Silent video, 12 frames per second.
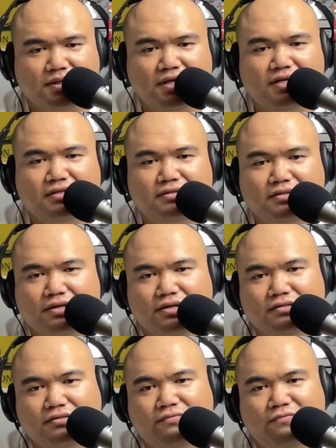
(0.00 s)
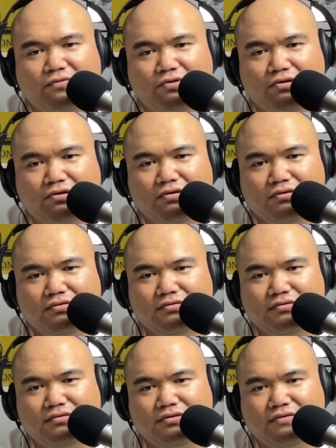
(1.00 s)
Yes, there's 4
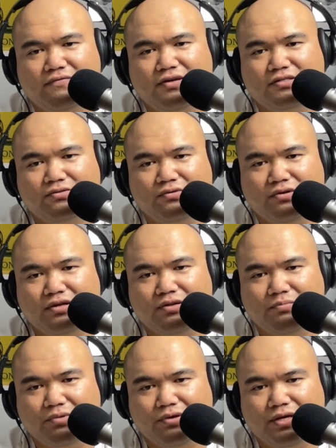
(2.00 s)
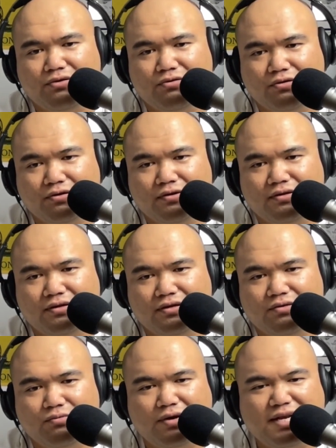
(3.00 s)
of us who are in the Marine Corps,
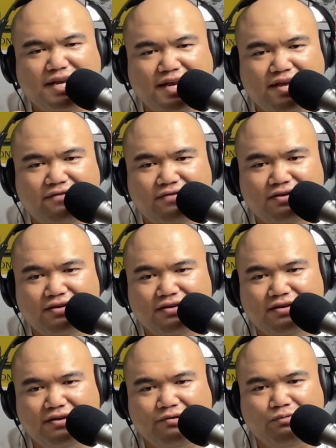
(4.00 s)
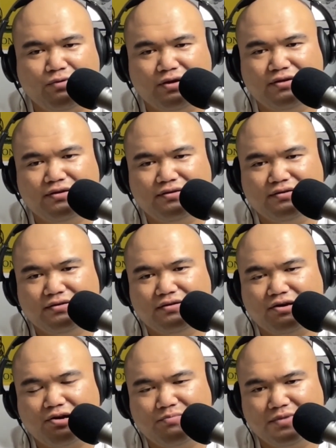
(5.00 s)
1 Navy and 1
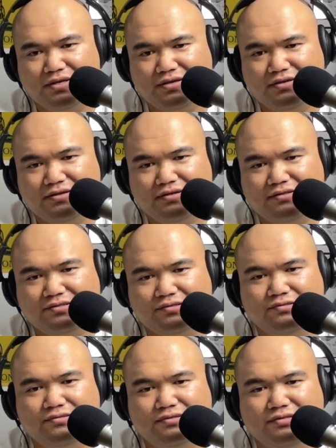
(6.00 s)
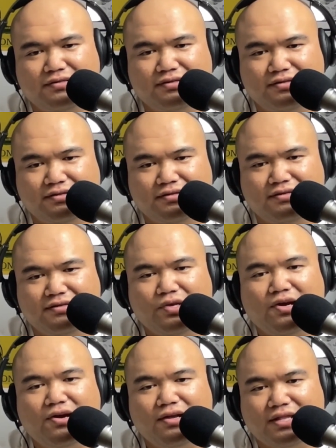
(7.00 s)
Army. So
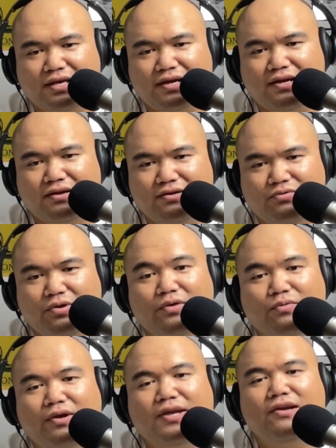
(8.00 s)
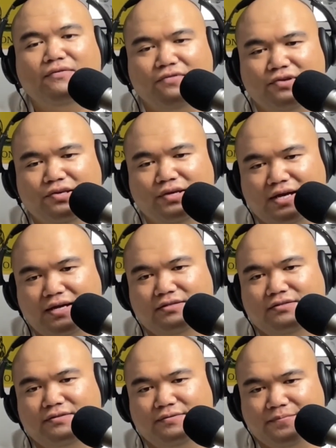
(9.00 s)
we are there. We're here for you
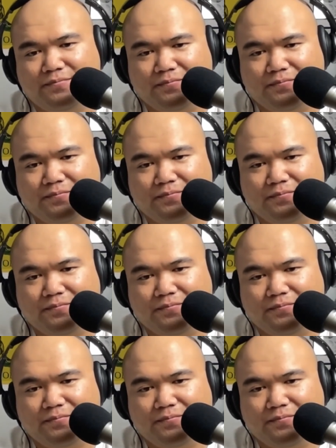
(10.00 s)
guys.